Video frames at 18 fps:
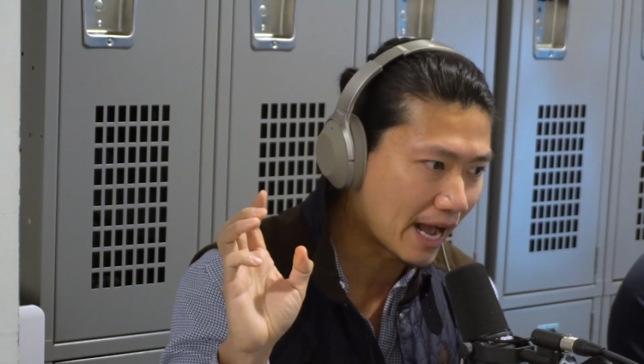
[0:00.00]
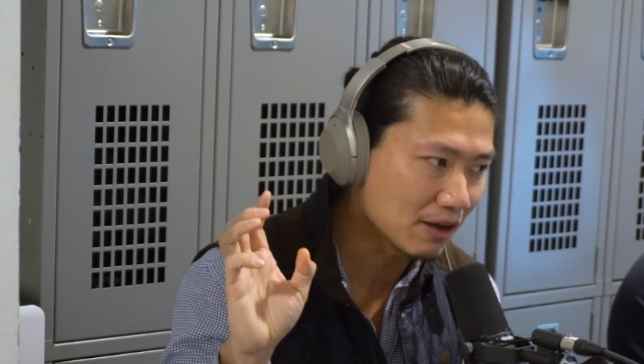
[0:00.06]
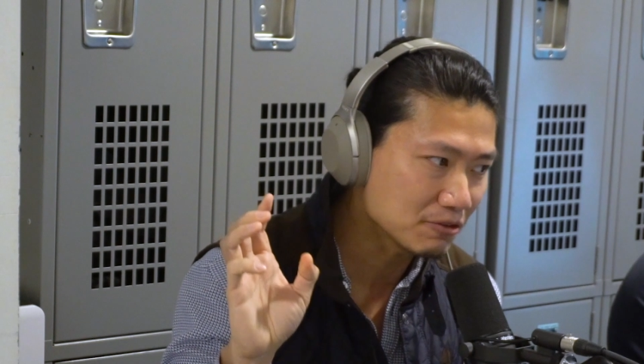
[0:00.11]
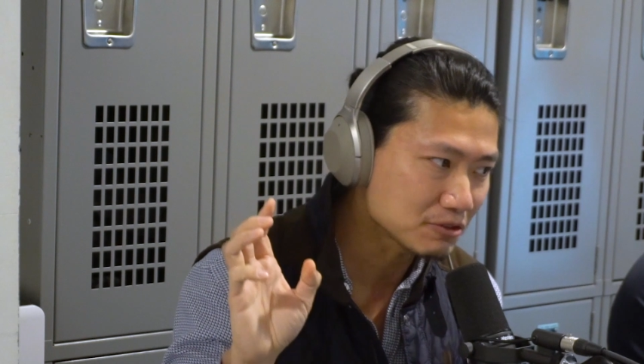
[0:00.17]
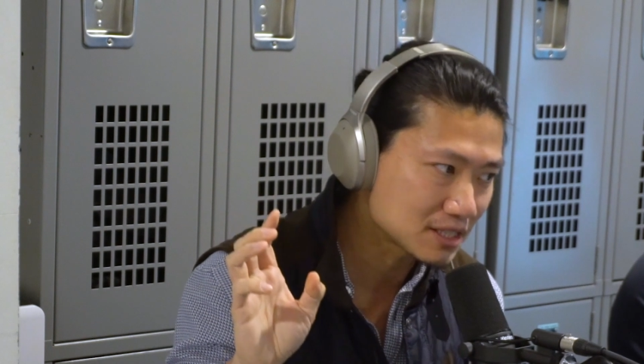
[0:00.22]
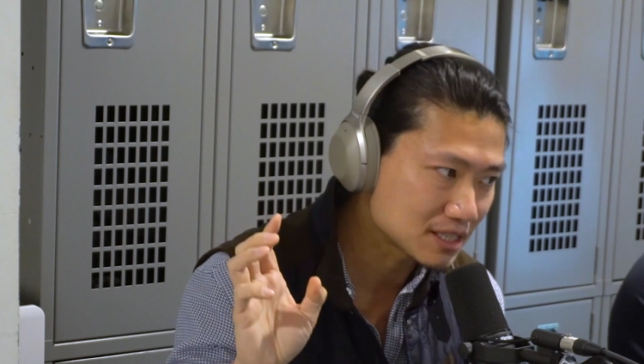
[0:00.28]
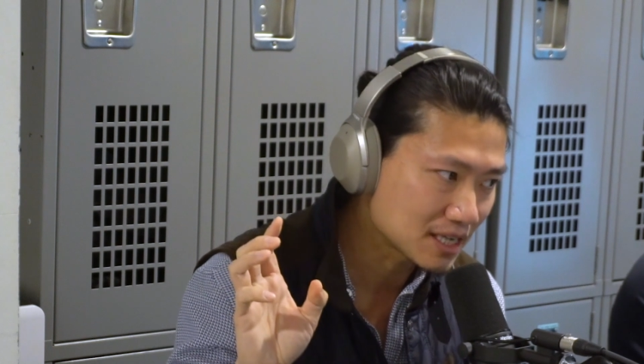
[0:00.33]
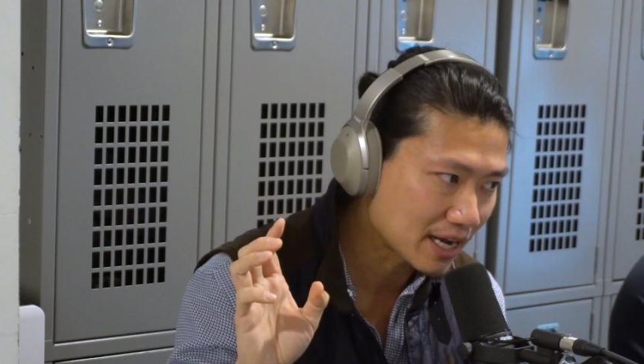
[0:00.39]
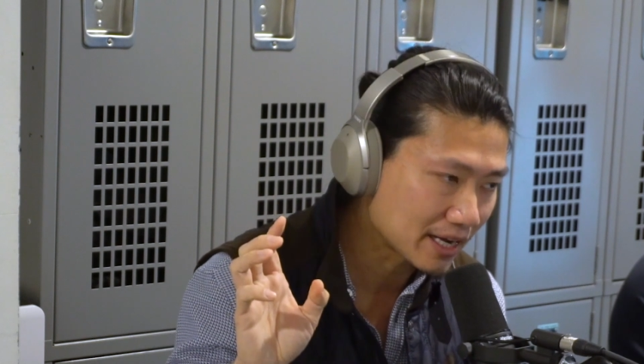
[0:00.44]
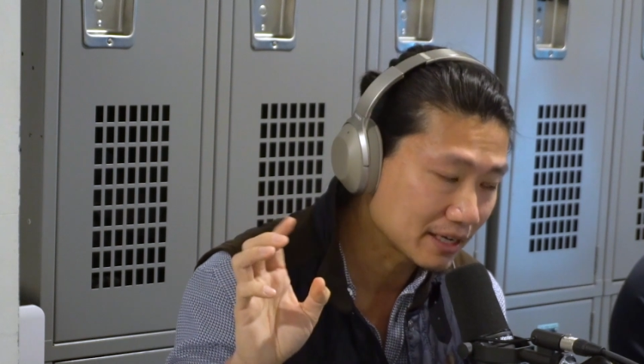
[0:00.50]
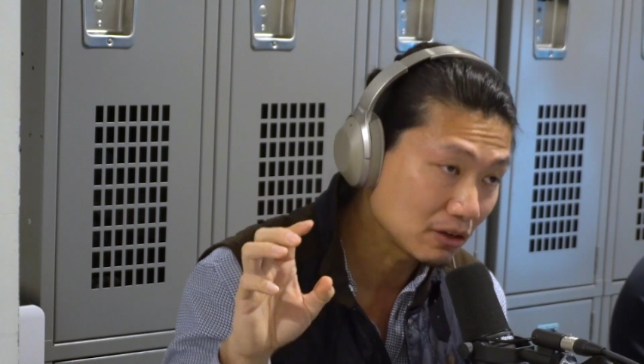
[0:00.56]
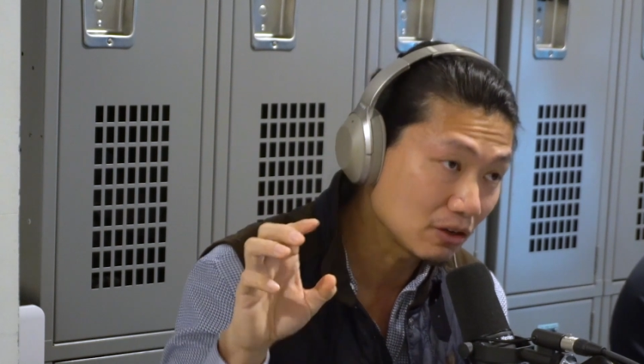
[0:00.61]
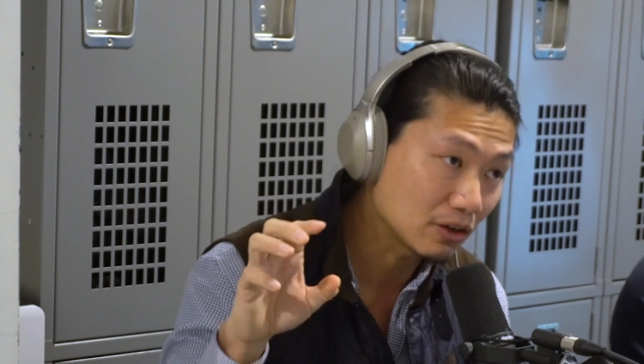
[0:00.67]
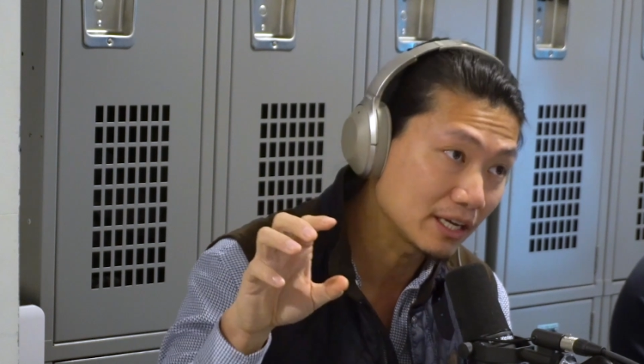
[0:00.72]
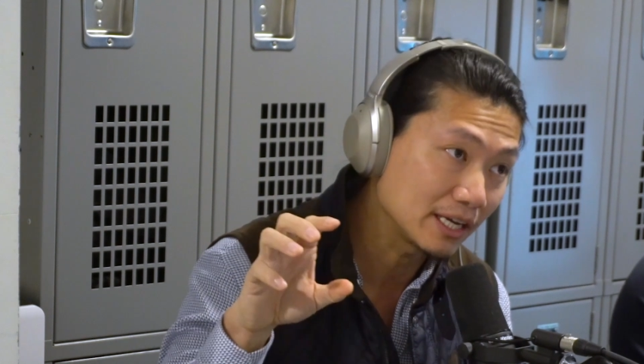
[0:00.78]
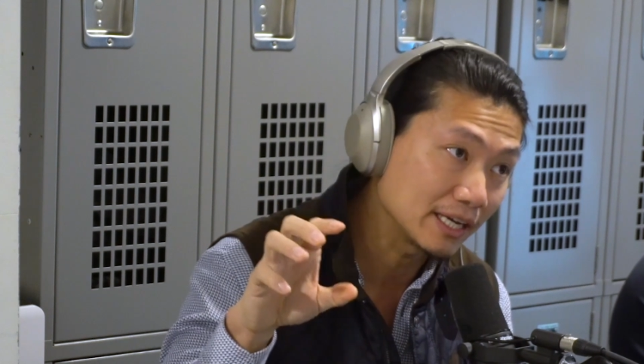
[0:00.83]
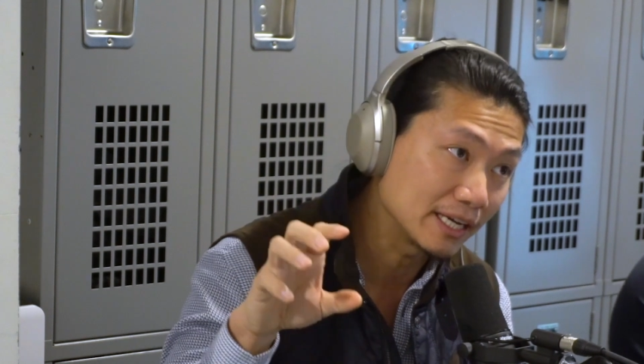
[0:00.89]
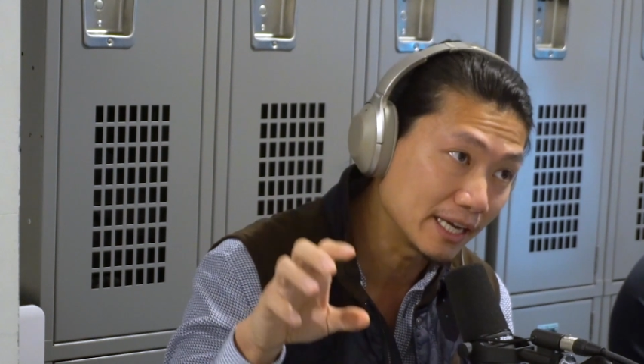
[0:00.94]
outside
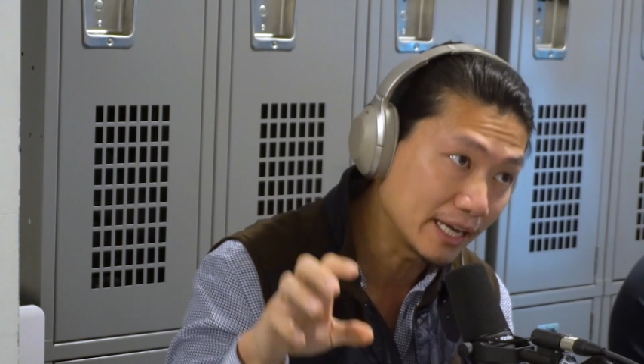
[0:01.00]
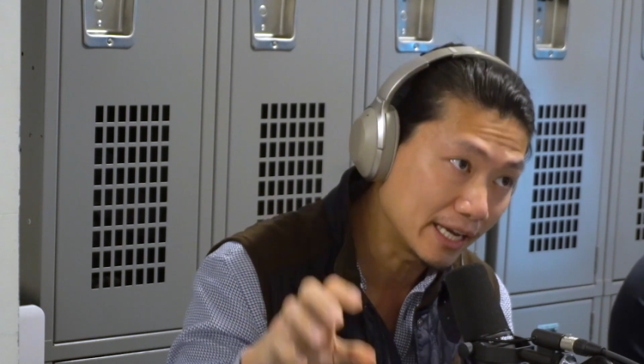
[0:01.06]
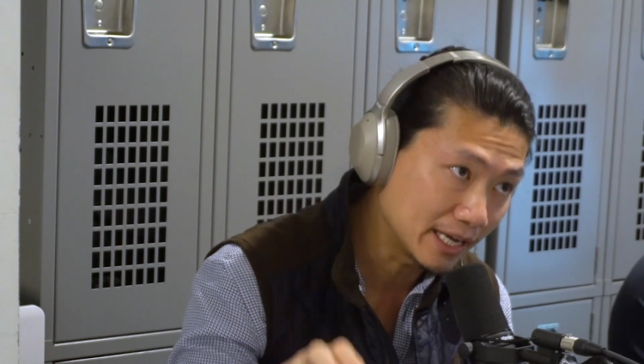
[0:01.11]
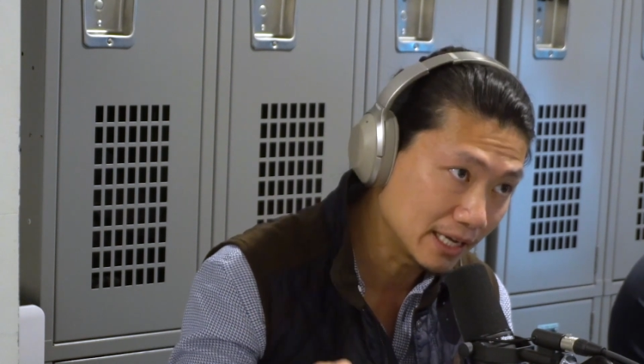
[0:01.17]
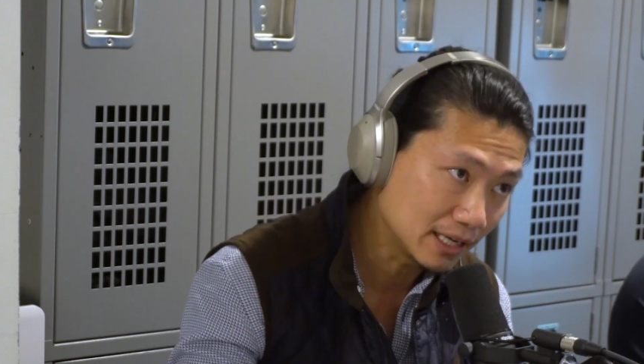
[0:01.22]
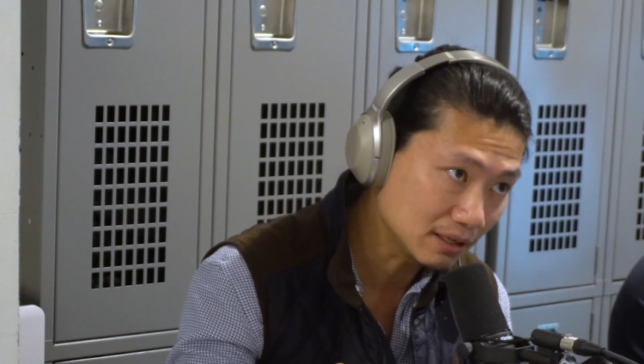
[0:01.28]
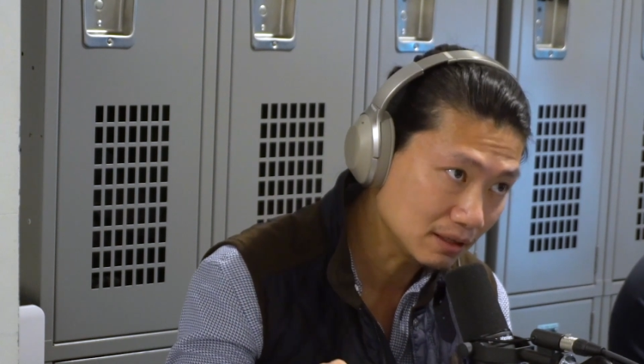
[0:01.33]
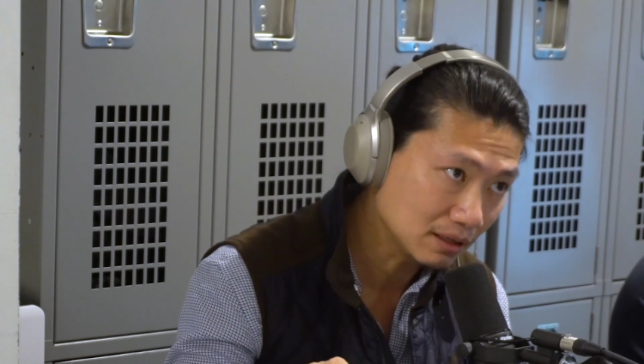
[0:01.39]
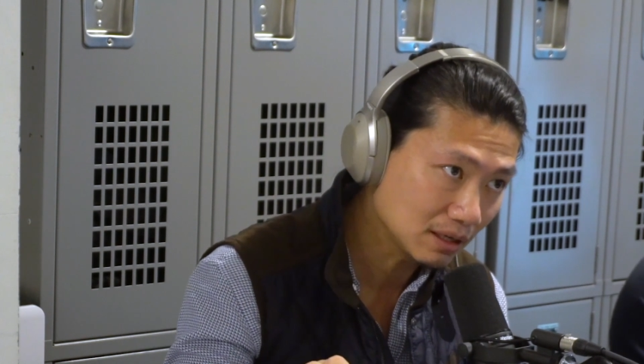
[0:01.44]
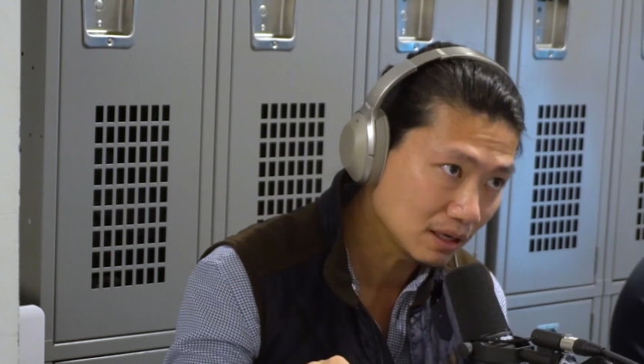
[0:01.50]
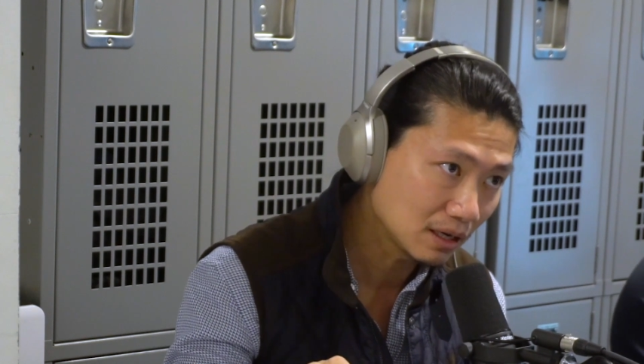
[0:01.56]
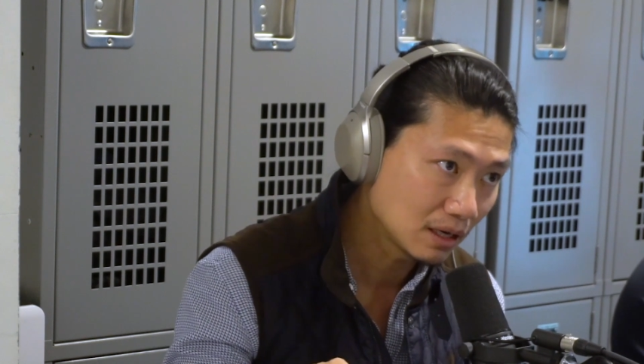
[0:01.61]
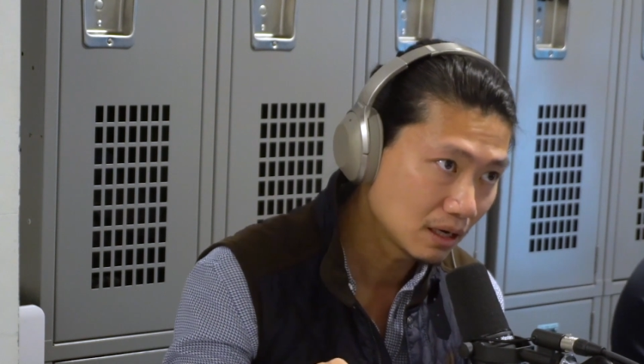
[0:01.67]
looking in,